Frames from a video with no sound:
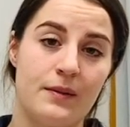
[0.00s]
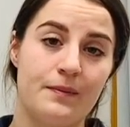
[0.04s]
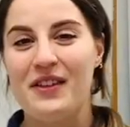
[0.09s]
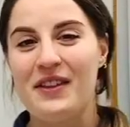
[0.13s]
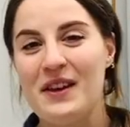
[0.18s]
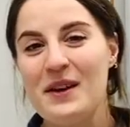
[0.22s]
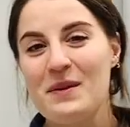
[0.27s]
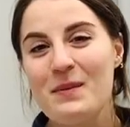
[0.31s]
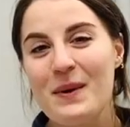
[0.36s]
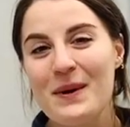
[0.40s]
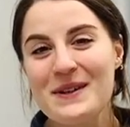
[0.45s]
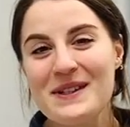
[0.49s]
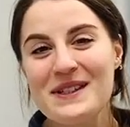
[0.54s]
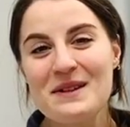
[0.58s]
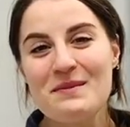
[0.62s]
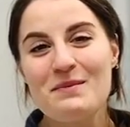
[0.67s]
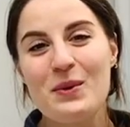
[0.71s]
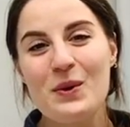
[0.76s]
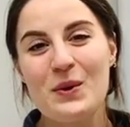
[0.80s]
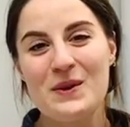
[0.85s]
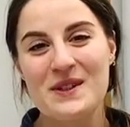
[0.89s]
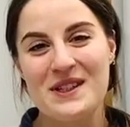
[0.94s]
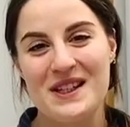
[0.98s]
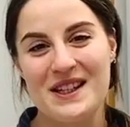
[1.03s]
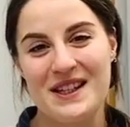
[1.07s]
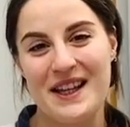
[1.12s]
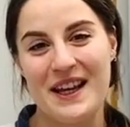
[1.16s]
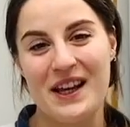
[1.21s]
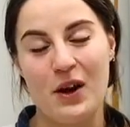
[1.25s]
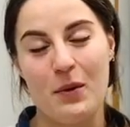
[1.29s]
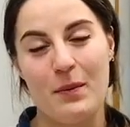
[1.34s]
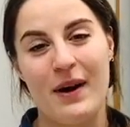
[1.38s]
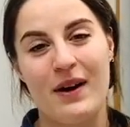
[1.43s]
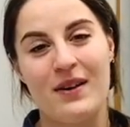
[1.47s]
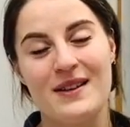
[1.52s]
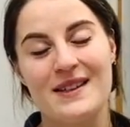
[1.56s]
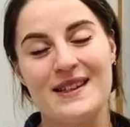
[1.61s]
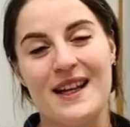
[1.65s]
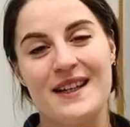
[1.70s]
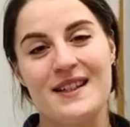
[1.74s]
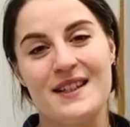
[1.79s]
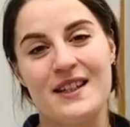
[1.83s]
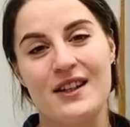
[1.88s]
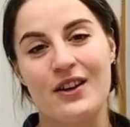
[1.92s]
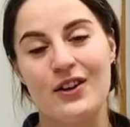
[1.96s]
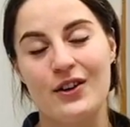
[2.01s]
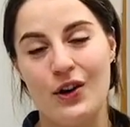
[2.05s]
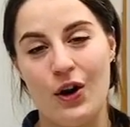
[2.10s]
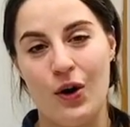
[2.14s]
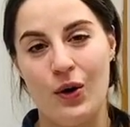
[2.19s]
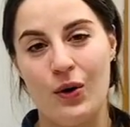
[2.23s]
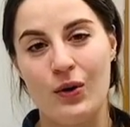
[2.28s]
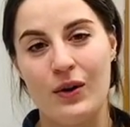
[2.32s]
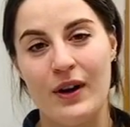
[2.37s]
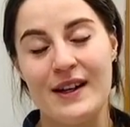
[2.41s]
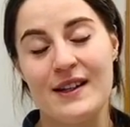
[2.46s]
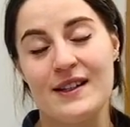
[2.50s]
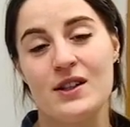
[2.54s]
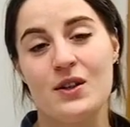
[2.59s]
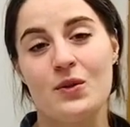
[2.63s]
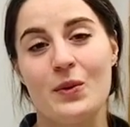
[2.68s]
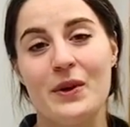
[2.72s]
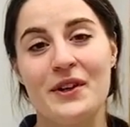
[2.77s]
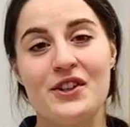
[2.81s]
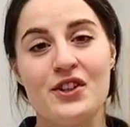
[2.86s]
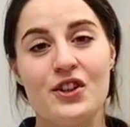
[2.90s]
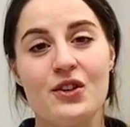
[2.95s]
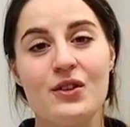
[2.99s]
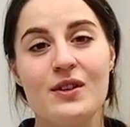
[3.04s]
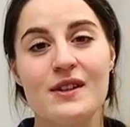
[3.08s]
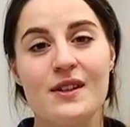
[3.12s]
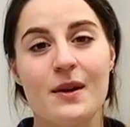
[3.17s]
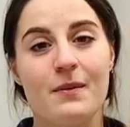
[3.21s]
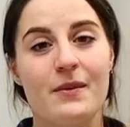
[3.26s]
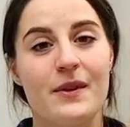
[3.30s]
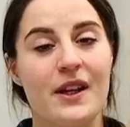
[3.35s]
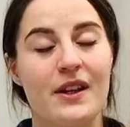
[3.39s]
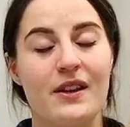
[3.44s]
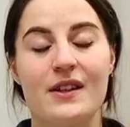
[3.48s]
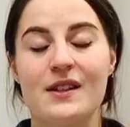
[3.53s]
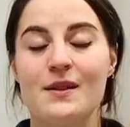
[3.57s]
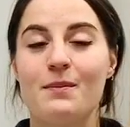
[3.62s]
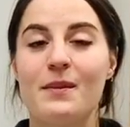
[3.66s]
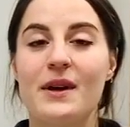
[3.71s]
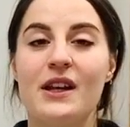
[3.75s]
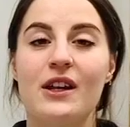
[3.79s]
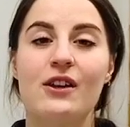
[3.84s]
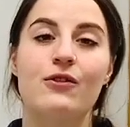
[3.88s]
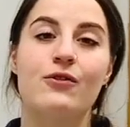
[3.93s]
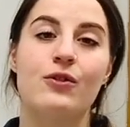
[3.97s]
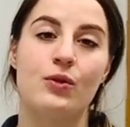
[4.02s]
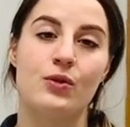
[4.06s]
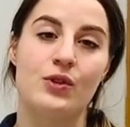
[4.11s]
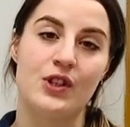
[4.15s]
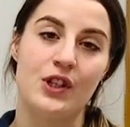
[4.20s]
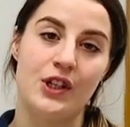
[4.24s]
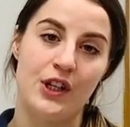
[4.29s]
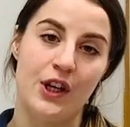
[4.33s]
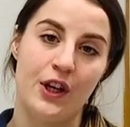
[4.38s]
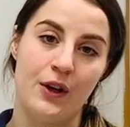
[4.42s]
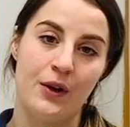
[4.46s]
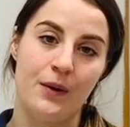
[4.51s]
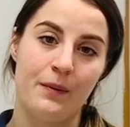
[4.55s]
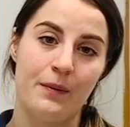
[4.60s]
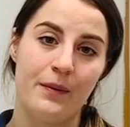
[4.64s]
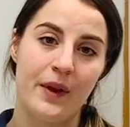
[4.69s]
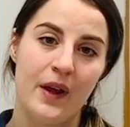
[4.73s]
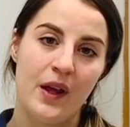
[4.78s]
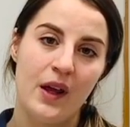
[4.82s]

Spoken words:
The most important thing about setting a goal is that we choose something that's meaningful to you.